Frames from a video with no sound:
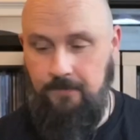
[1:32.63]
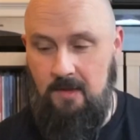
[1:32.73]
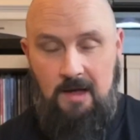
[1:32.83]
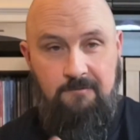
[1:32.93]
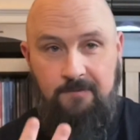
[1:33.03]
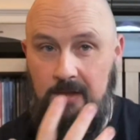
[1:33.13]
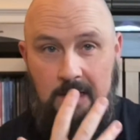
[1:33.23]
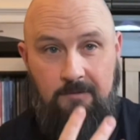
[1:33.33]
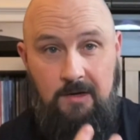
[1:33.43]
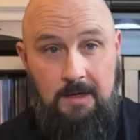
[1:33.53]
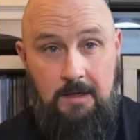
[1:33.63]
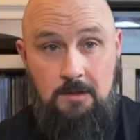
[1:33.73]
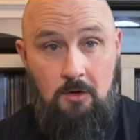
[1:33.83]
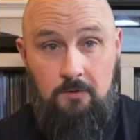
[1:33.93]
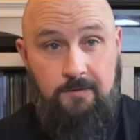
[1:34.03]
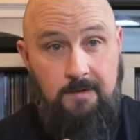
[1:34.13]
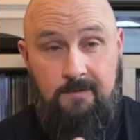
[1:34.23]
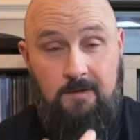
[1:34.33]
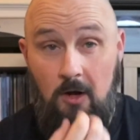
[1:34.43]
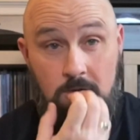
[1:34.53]
I feel like I've had a head cold
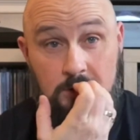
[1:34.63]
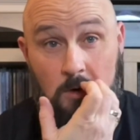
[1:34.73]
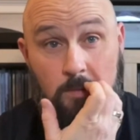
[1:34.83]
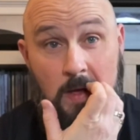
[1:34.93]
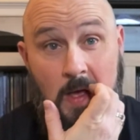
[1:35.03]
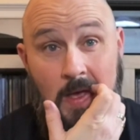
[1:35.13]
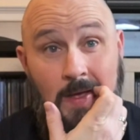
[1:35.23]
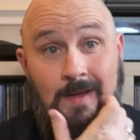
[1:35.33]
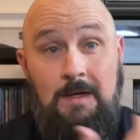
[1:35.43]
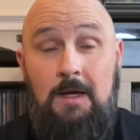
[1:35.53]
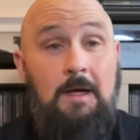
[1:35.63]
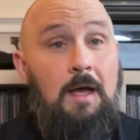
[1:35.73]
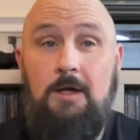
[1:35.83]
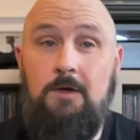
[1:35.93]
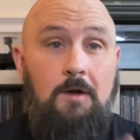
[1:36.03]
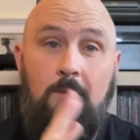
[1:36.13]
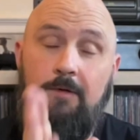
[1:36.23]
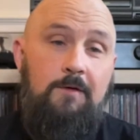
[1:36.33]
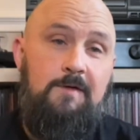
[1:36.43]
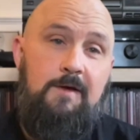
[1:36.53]
since October. I don't know
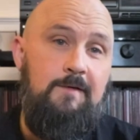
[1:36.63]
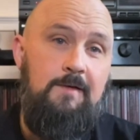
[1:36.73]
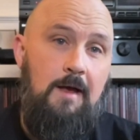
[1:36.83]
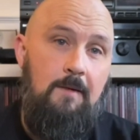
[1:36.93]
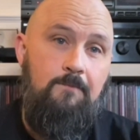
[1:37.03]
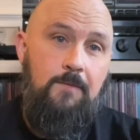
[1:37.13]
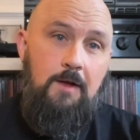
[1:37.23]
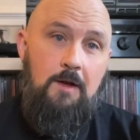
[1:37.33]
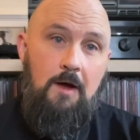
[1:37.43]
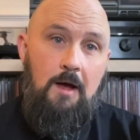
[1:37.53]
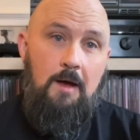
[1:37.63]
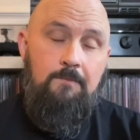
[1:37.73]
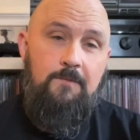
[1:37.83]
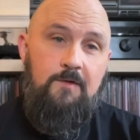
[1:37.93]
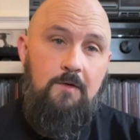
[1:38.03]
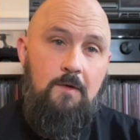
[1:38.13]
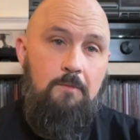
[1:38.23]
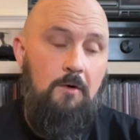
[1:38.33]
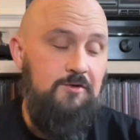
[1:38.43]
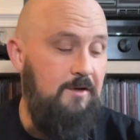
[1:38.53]
whether it's because, you know, I'm soon
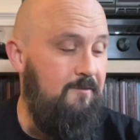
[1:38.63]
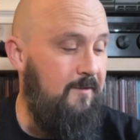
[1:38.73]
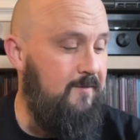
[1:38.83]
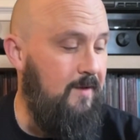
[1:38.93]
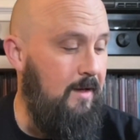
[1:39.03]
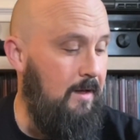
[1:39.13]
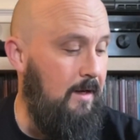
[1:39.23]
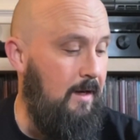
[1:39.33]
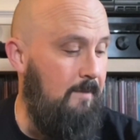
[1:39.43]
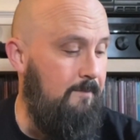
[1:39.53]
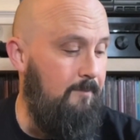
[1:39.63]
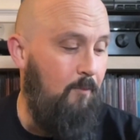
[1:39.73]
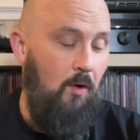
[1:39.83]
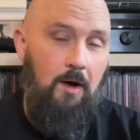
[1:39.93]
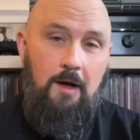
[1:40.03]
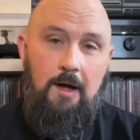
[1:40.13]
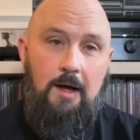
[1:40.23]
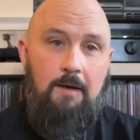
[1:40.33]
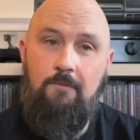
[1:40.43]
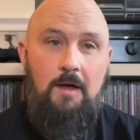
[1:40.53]
approaching 50. But
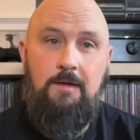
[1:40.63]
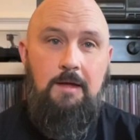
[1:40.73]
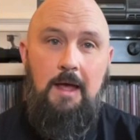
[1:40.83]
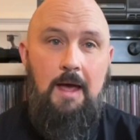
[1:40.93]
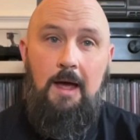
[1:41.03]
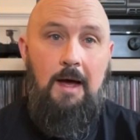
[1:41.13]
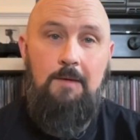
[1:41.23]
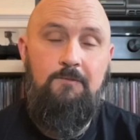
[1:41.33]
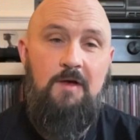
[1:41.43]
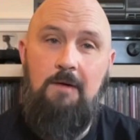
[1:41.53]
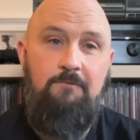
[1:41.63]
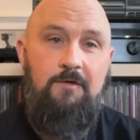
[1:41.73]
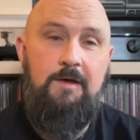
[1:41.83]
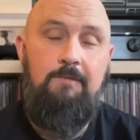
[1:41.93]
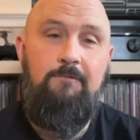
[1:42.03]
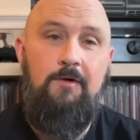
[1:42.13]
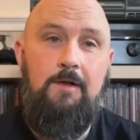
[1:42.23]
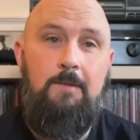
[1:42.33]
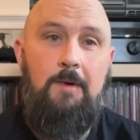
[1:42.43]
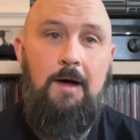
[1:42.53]
yeah, I'm fucking
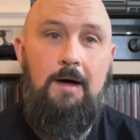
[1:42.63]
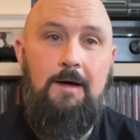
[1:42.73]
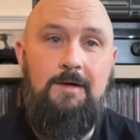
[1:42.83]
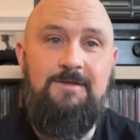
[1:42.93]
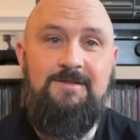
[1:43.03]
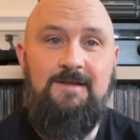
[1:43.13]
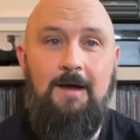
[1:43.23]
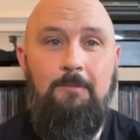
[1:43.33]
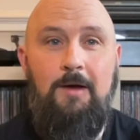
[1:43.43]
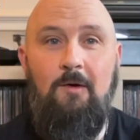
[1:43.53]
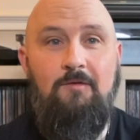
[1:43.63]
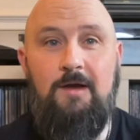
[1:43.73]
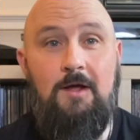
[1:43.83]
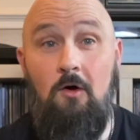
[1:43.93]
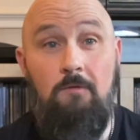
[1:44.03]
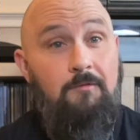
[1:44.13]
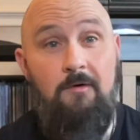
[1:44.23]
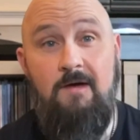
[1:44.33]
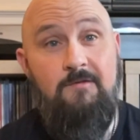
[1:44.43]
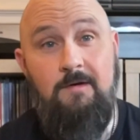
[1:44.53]
falling apart. I just appear to have had a cold
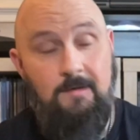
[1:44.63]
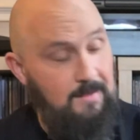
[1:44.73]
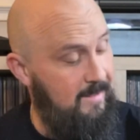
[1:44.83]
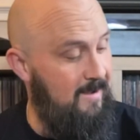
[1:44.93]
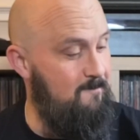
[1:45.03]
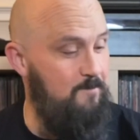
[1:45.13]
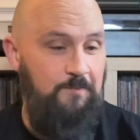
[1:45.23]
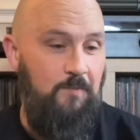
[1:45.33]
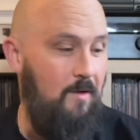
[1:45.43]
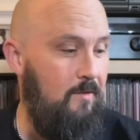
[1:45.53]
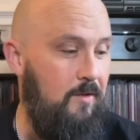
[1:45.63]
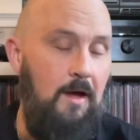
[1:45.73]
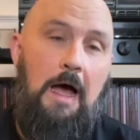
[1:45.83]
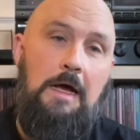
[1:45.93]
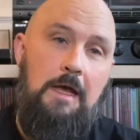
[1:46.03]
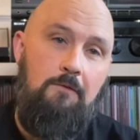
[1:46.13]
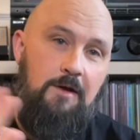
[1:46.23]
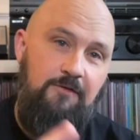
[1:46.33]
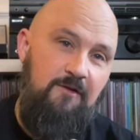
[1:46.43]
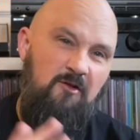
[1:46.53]
forever. That I get rid
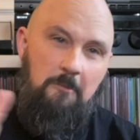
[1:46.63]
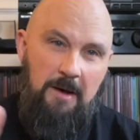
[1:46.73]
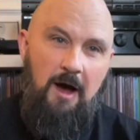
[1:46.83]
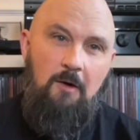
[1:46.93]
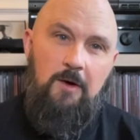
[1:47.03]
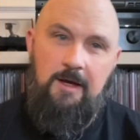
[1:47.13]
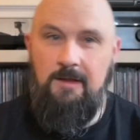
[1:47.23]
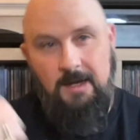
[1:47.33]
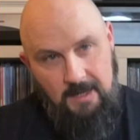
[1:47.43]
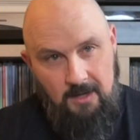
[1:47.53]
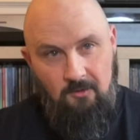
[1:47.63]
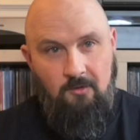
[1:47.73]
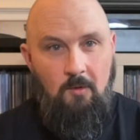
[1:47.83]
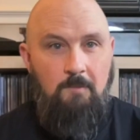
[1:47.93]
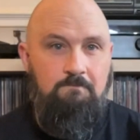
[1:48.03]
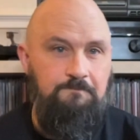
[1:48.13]
of it for about a week, then I get another one.